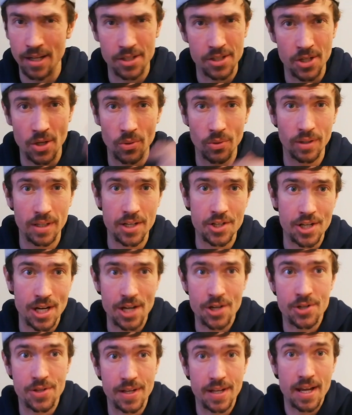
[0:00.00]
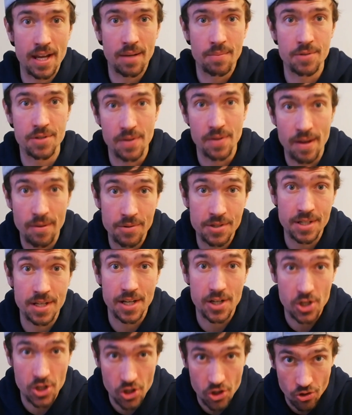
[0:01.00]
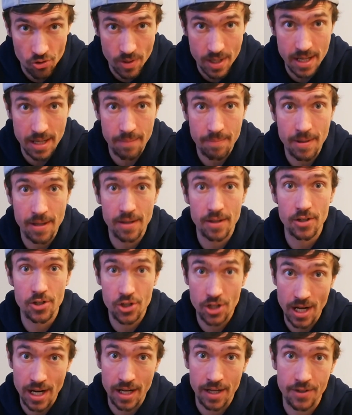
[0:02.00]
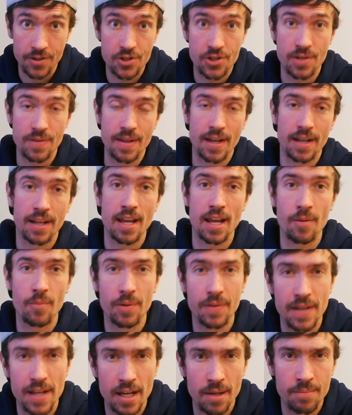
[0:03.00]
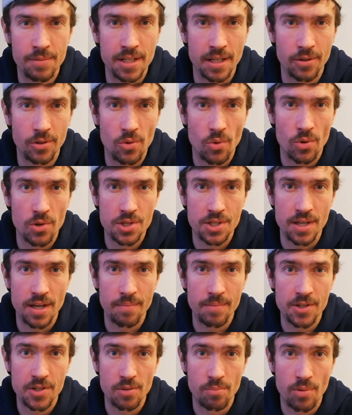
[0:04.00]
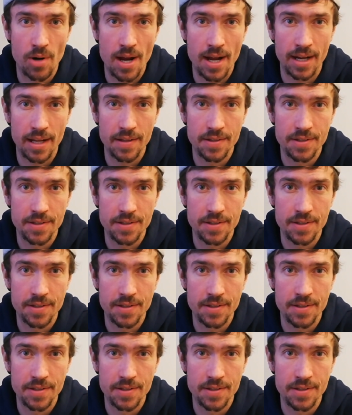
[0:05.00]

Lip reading: Yeah, it totally changed the game. So that was an extreme change that came with the M10 core set, Mr.